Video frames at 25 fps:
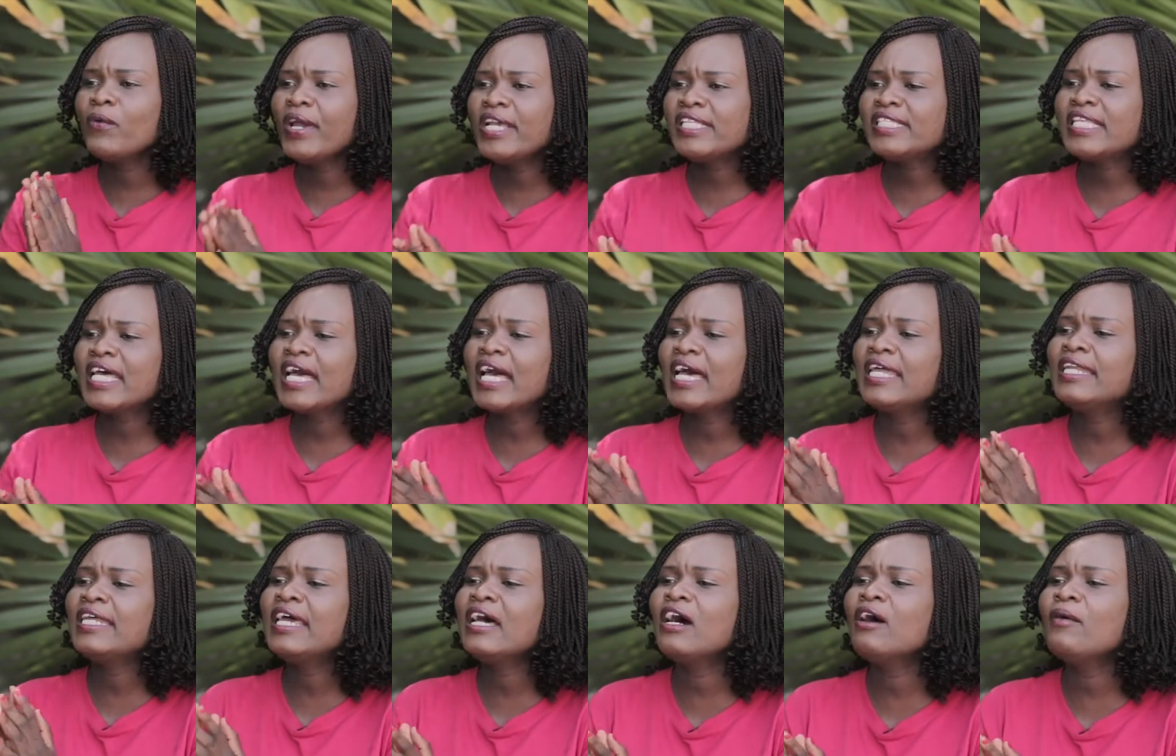ways that
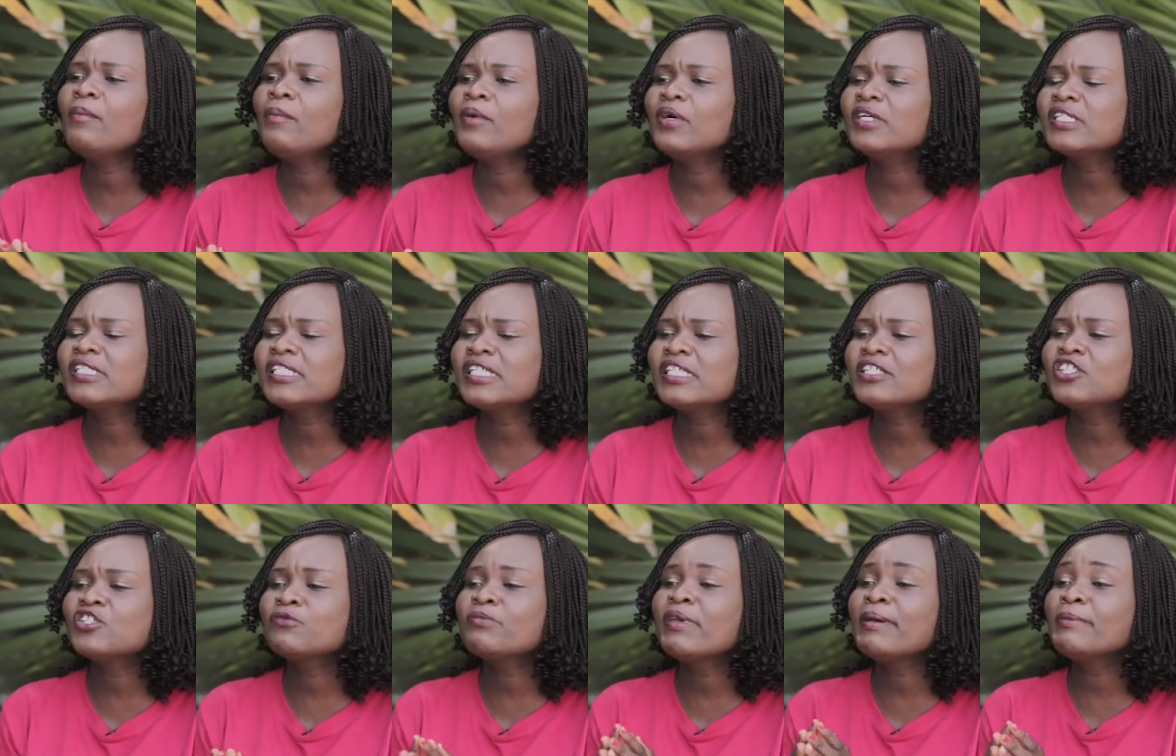can help us
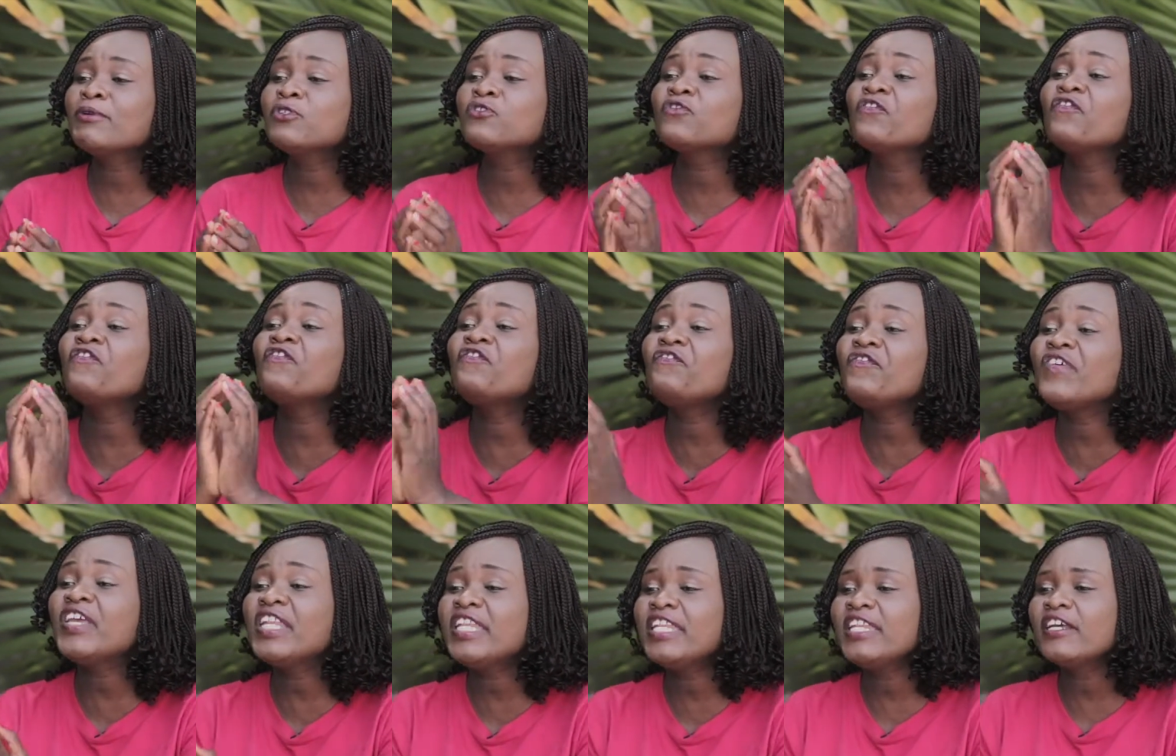is to be able to
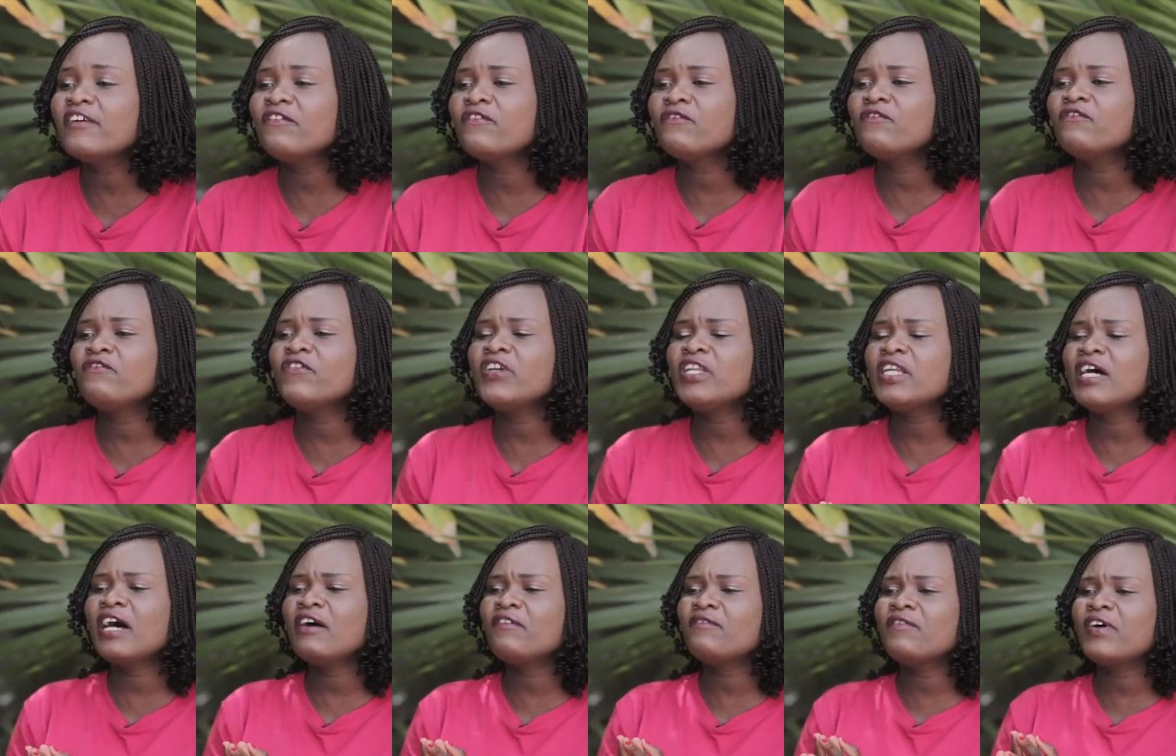feed their,
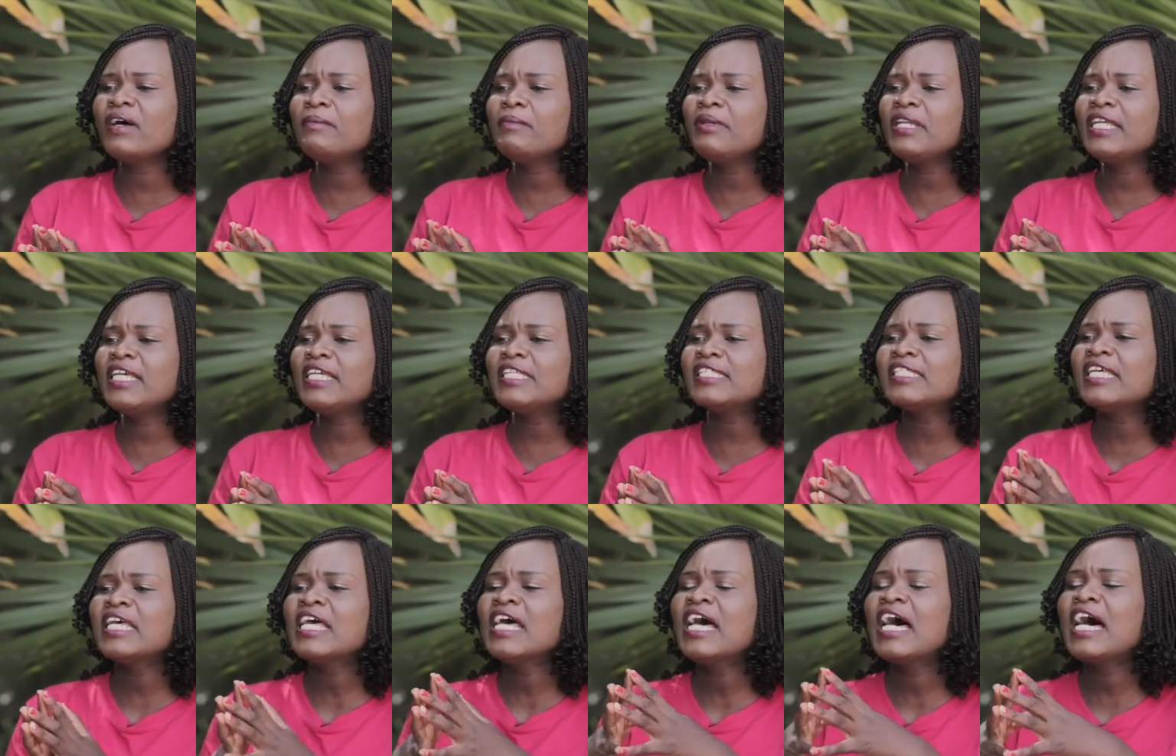feed our families
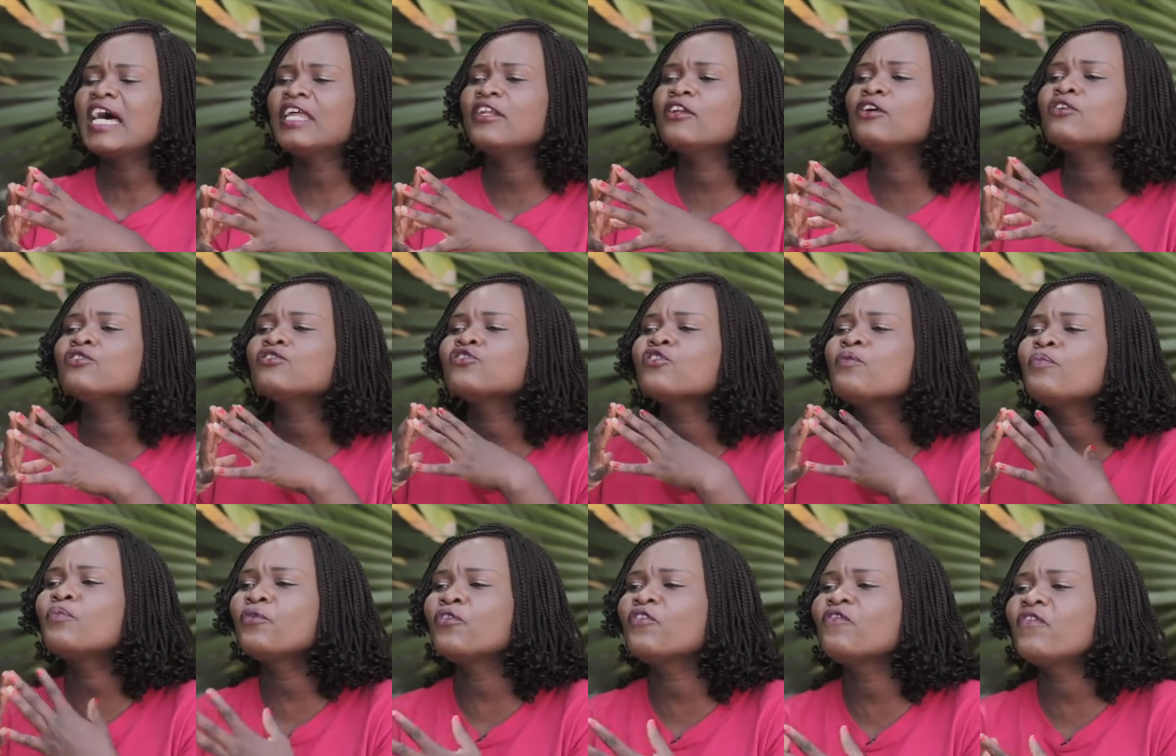and
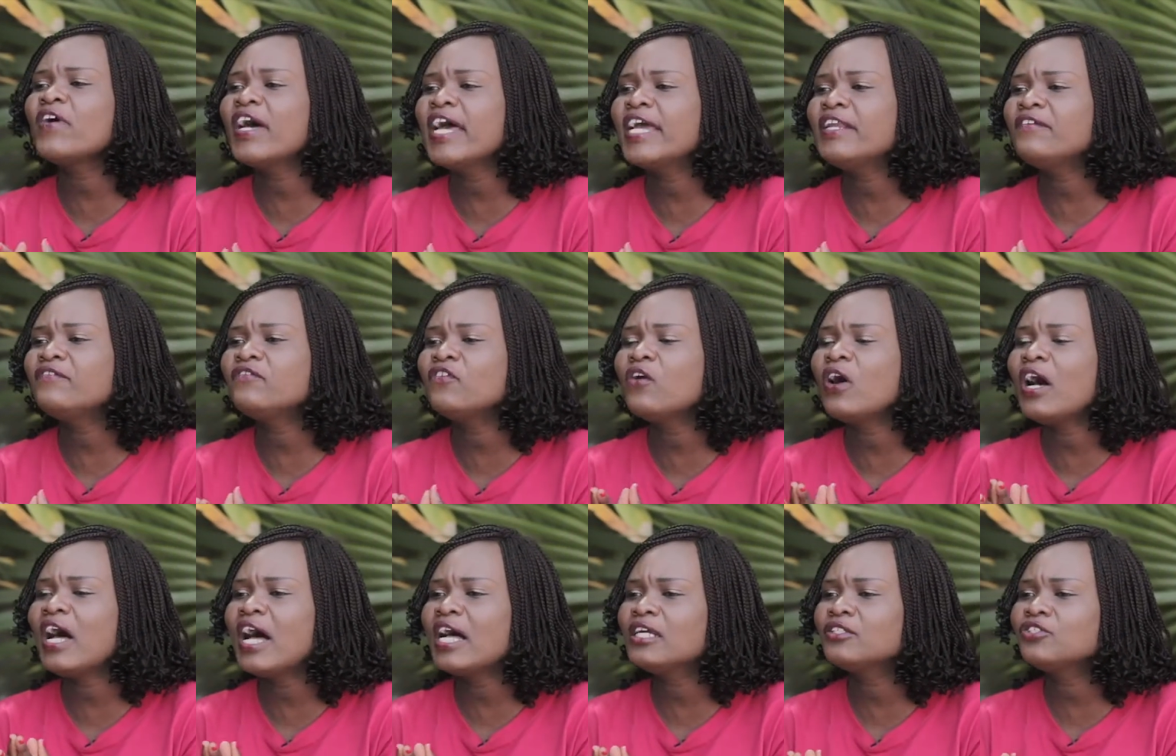also provide
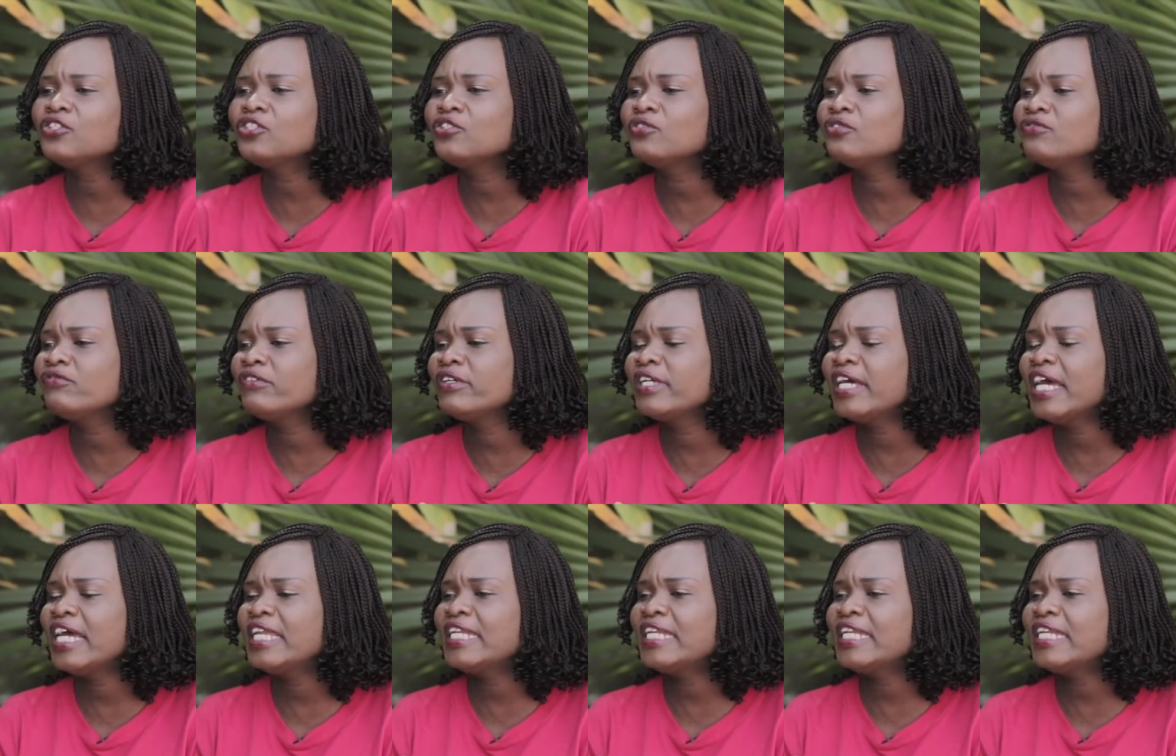for our children.